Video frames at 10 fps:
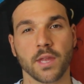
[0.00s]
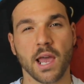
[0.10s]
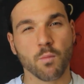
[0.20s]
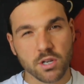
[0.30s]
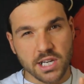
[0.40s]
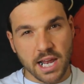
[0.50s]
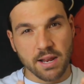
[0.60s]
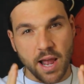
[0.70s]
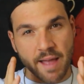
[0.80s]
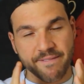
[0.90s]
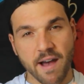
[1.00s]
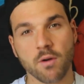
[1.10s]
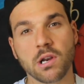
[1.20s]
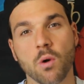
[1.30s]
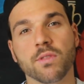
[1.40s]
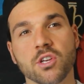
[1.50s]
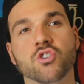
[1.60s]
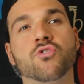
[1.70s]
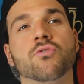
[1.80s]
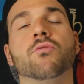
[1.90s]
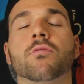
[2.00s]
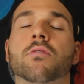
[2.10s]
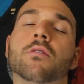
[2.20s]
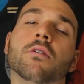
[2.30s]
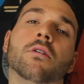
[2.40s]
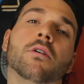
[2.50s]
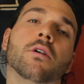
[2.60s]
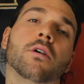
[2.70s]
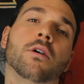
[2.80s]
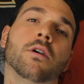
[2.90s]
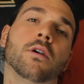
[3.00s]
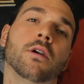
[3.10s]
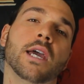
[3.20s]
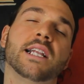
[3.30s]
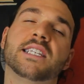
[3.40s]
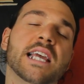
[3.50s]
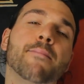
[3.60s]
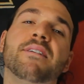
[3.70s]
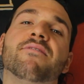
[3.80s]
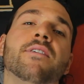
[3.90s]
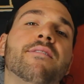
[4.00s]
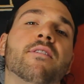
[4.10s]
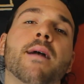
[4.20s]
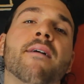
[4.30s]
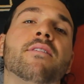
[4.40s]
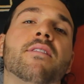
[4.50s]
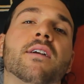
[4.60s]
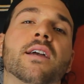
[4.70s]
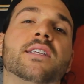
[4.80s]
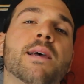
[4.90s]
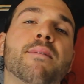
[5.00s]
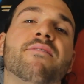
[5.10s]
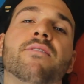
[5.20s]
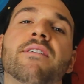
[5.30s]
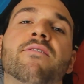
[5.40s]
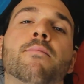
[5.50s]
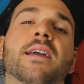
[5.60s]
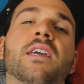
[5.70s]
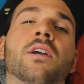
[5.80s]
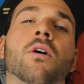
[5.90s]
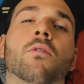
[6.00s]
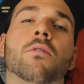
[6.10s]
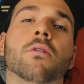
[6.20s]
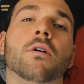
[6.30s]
And once I found out this truth, it set me free from everything. It set me free from my ego.